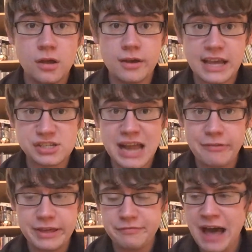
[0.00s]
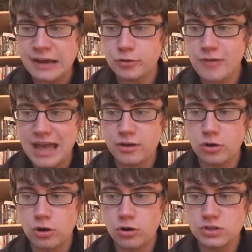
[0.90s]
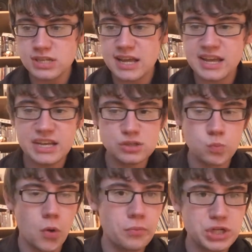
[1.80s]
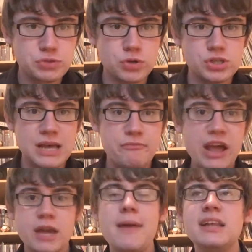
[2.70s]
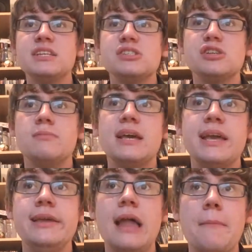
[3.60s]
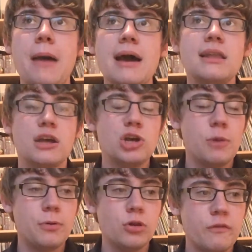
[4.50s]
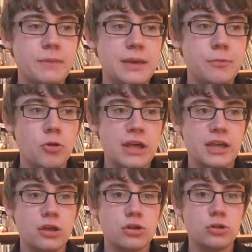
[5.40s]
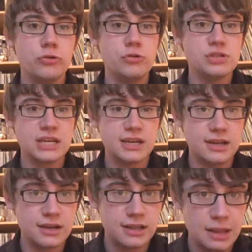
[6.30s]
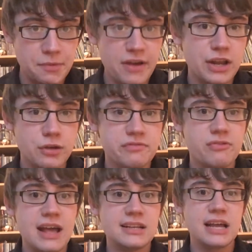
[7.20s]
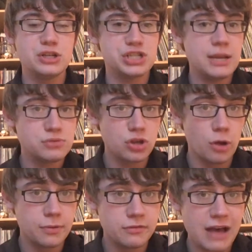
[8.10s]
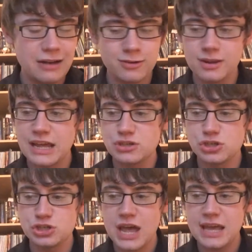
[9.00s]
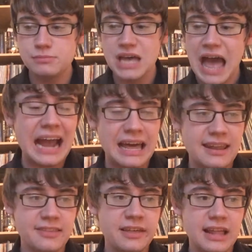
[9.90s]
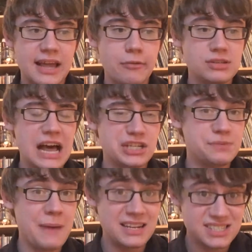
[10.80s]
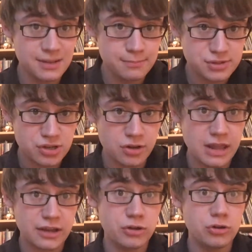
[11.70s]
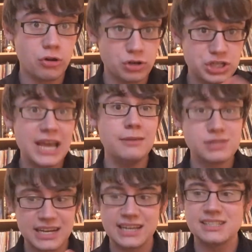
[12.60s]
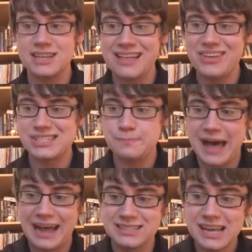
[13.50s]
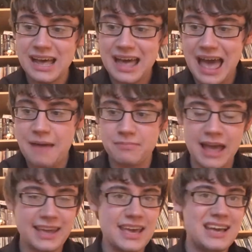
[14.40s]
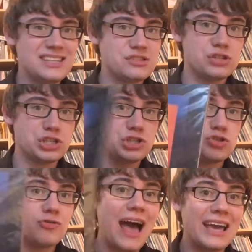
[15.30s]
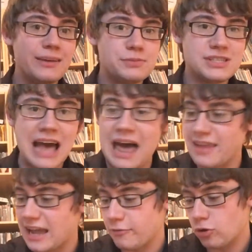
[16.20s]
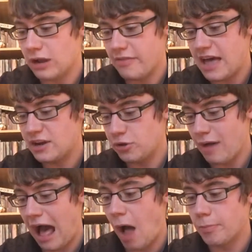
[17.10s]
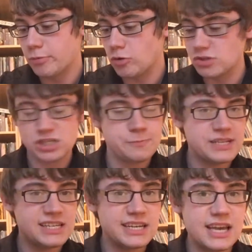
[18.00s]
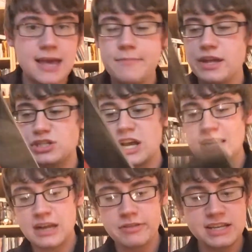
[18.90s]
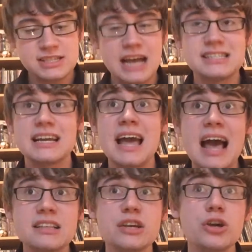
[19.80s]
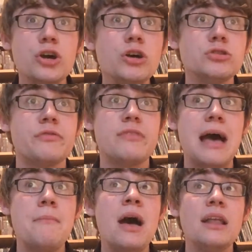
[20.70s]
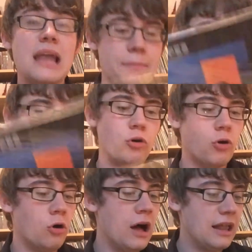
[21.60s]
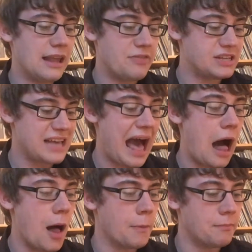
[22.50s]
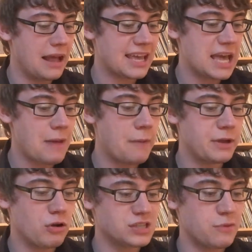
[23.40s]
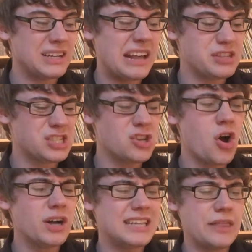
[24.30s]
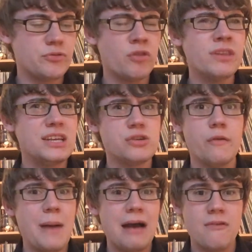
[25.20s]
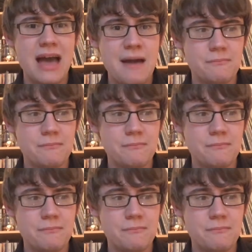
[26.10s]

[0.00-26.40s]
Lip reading: Okay, so now the final record is one which was recommended to me like by like a couple of people, like including like my very good friend like James Lobban, vinyl collector James. Like, and I think like it was actually Ben Simpson like who got James like into like this band. Like it is the Stripes, and like I've got like their new album called Spitting Image. Now these guys, like I had like heard of them like before like this album like came out, because like when like they started, like they were only sort of about